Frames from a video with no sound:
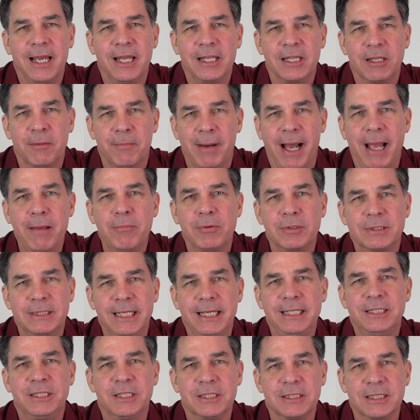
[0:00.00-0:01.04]
The Bible
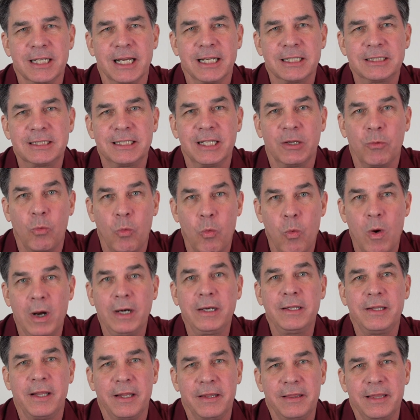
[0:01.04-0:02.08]
teaches us that one
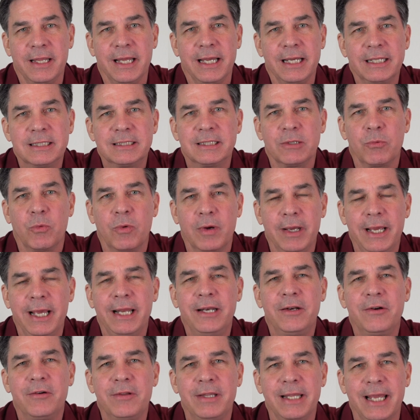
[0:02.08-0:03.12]
of the things that will
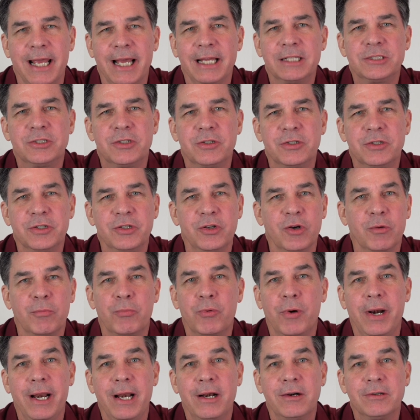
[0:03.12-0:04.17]
hinder the answer to your
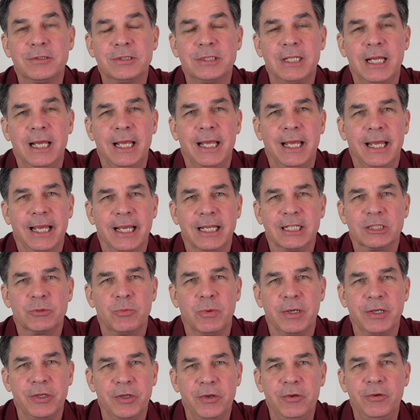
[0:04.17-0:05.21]
prayers is
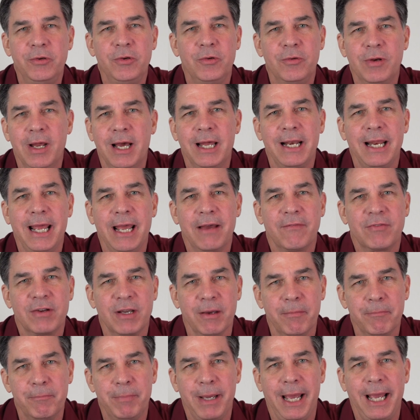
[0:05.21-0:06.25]
when you do not have
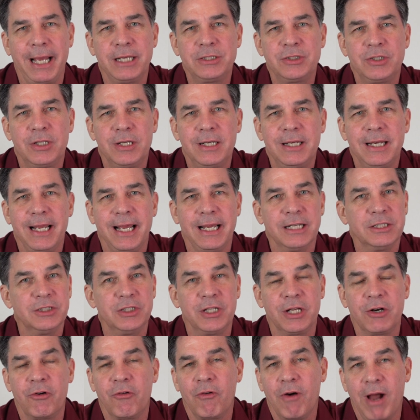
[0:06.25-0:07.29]
compassion and
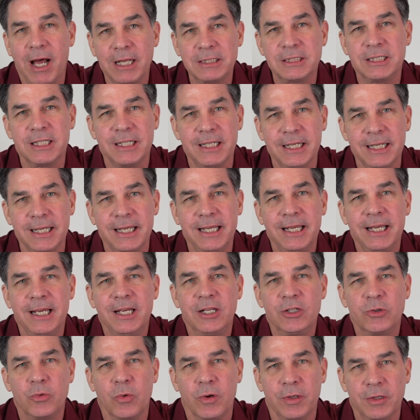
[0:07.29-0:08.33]
generosity
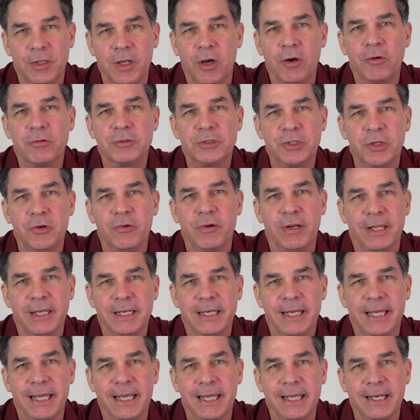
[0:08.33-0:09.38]
toward those who are
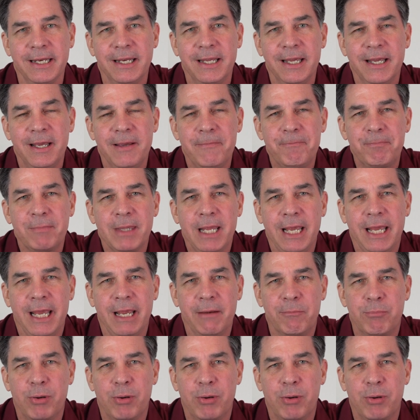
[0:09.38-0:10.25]
in need. In